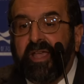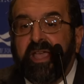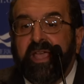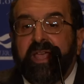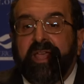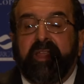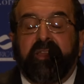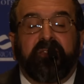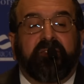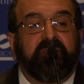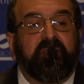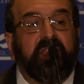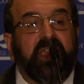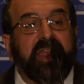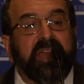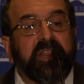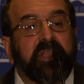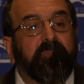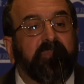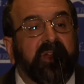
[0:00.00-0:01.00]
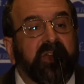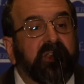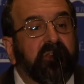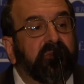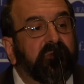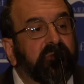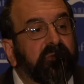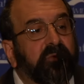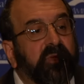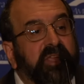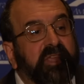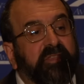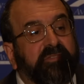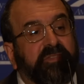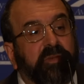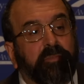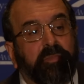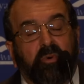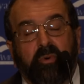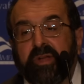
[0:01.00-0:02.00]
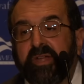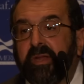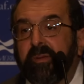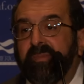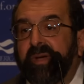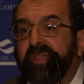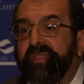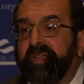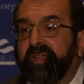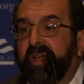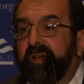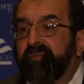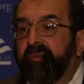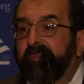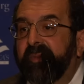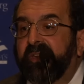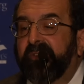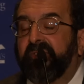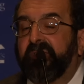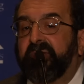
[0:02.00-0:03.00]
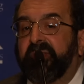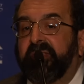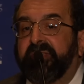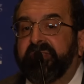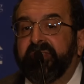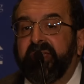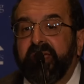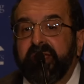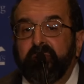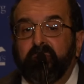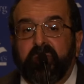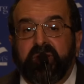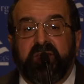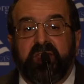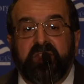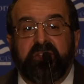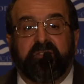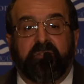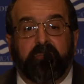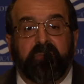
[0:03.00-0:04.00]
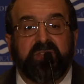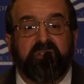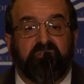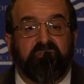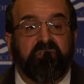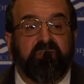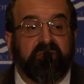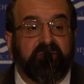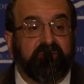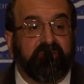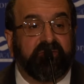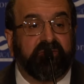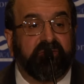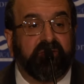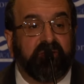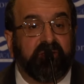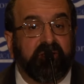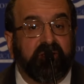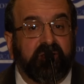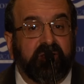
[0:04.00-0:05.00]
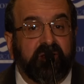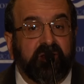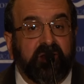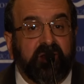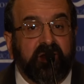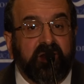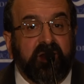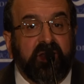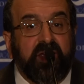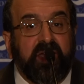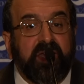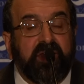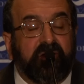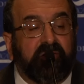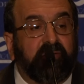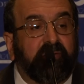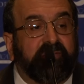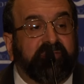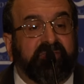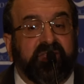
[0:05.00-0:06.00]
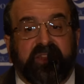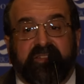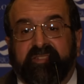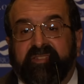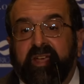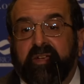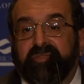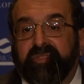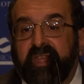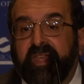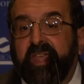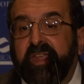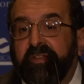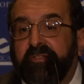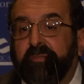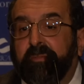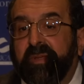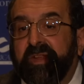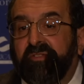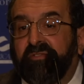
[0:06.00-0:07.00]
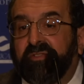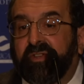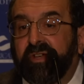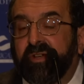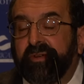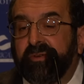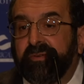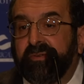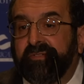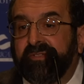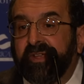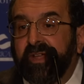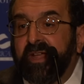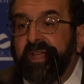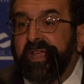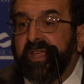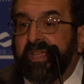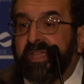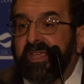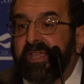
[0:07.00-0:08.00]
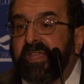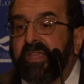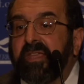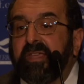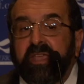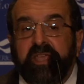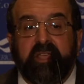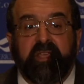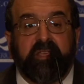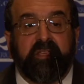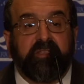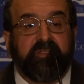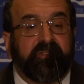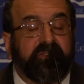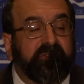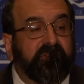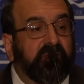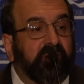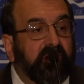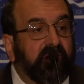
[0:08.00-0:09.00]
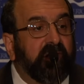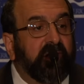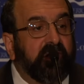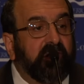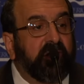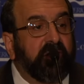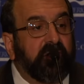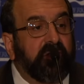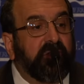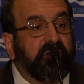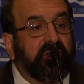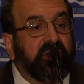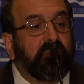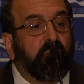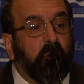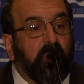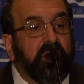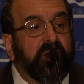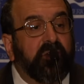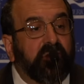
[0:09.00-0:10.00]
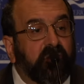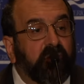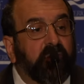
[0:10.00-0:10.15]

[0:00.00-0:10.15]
And anybody who is appointed by the government to decide what hate speech is and who sets out the hate speech codes. He is the one